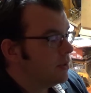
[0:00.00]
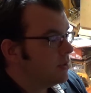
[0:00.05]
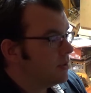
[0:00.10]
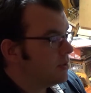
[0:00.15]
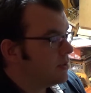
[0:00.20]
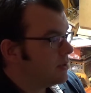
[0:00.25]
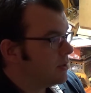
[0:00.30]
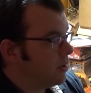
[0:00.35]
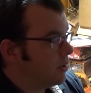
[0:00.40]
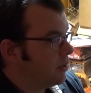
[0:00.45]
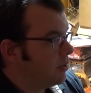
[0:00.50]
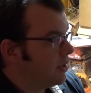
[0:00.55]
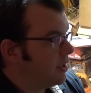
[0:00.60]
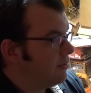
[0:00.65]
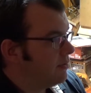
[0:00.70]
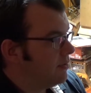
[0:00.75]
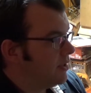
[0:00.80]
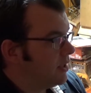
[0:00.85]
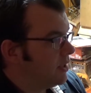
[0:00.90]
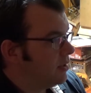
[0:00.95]
So I
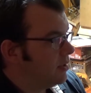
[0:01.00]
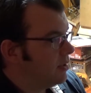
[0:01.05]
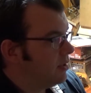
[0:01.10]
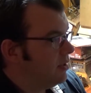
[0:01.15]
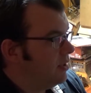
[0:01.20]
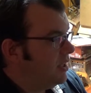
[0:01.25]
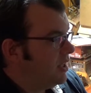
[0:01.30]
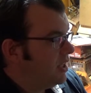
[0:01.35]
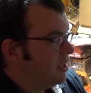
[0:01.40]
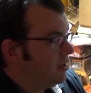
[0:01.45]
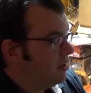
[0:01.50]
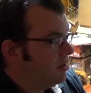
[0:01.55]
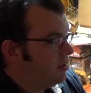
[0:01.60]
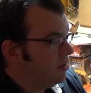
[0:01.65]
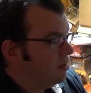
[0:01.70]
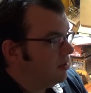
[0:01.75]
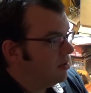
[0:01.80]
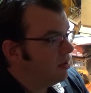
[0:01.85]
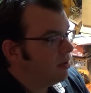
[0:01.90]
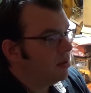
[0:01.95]
figured,
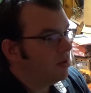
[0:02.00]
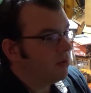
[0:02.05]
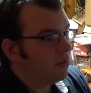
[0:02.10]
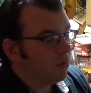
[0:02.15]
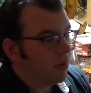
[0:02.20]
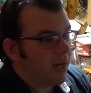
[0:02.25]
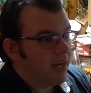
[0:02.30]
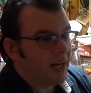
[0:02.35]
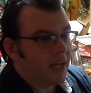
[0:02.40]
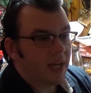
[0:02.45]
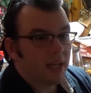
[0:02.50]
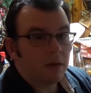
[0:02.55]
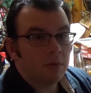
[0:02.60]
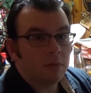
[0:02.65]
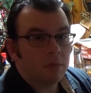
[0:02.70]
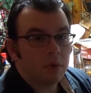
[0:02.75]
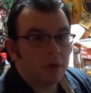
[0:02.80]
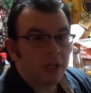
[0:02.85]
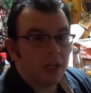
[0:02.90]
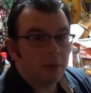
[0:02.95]
why not?
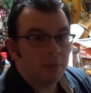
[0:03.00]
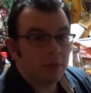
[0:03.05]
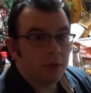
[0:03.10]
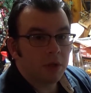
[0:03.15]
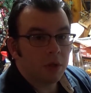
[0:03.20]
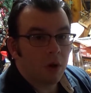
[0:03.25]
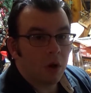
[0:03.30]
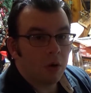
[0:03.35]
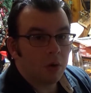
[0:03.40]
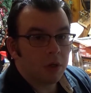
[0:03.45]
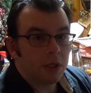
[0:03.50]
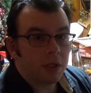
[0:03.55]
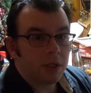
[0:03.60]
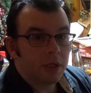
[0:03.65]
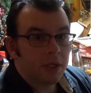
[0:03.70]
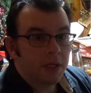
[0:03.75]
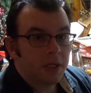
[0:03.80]
We'll keep it going.